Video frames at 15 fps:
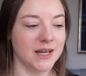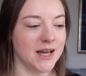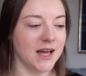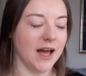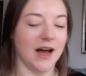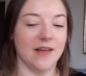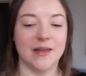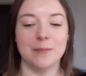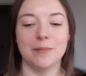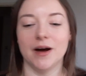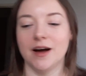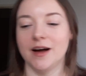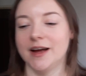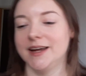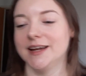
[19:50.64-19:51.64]
And then
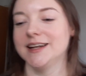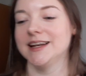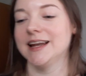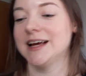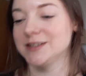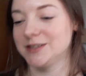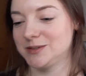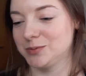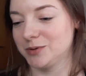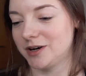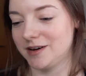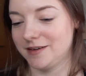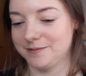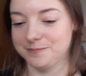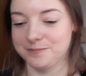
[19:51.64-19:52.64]
my last
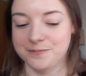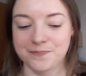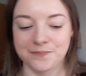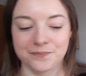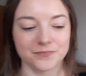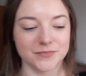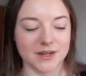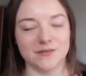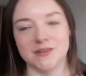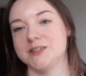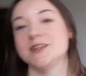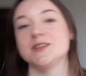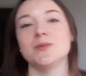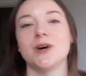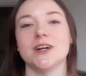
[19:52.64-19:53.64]
one, this is
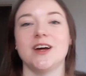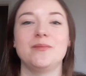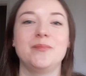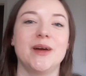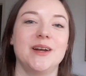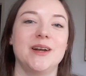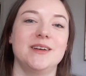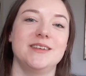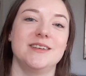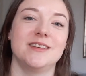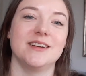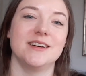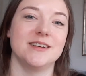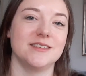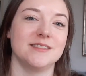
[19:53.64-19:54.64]
the one
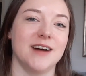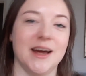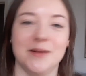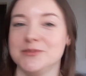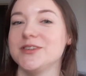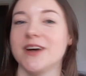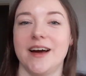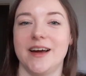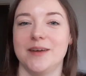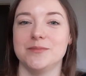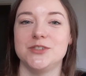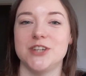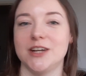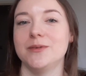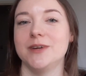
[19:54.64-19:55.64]
I am
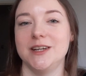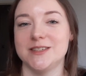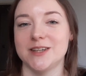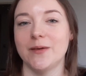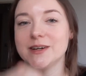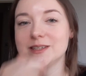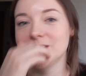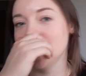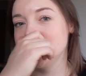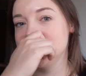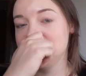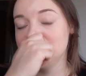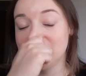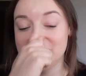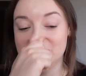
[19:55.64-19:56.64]
genuinely so excited
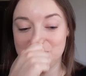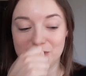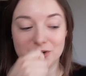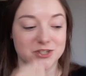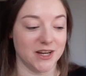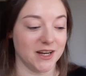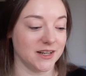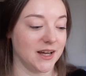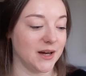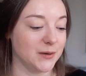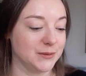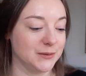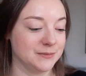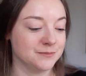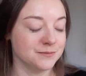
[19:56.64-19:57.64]
about this project now.